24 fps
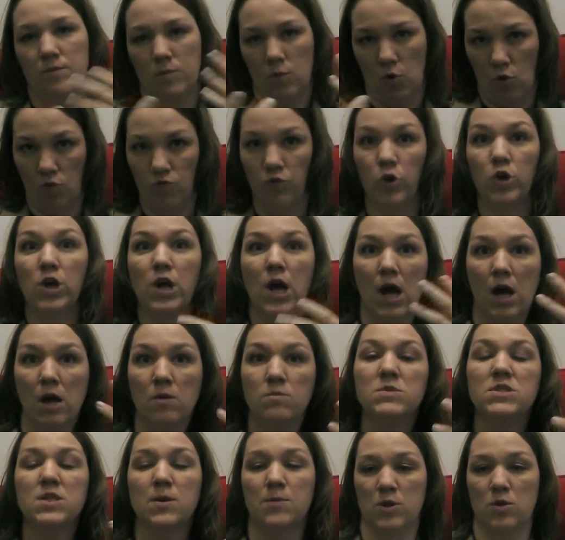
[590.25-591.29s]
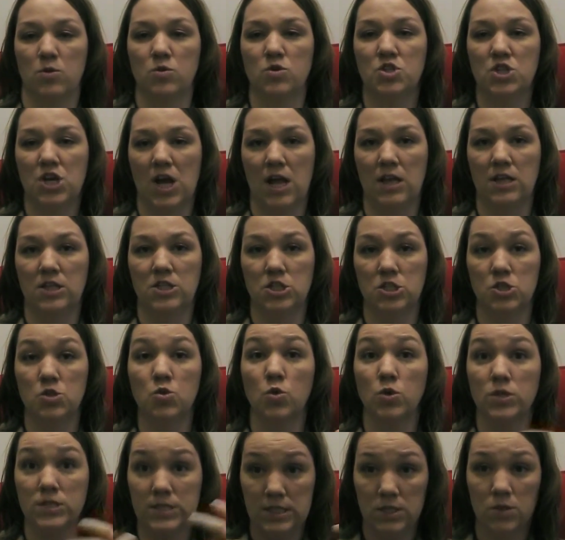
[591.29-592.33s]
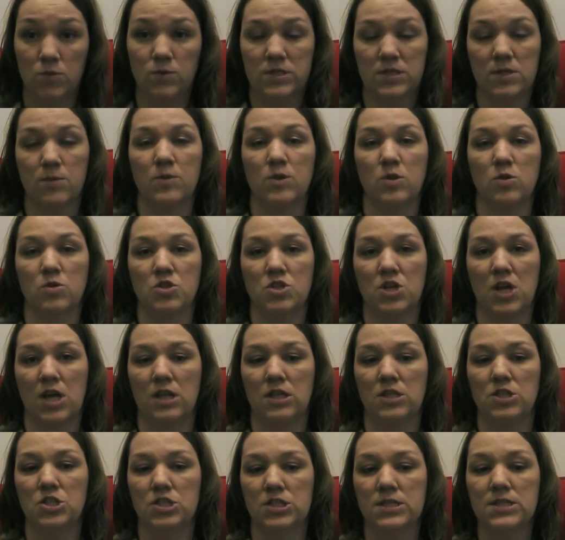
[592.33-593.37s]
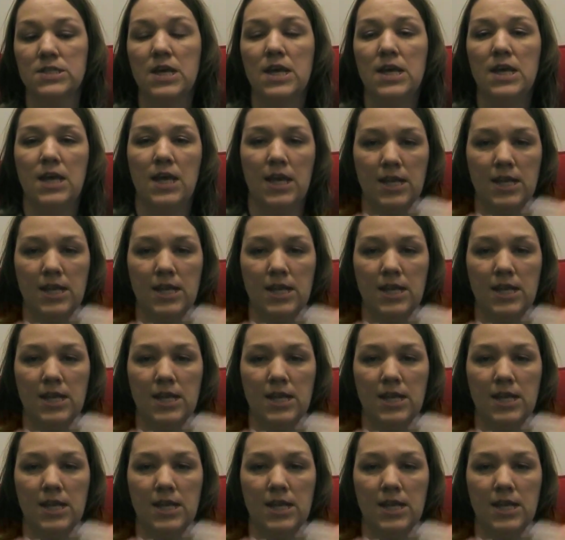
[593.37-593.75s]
overcome some of those challenges or deal with some of those challenges,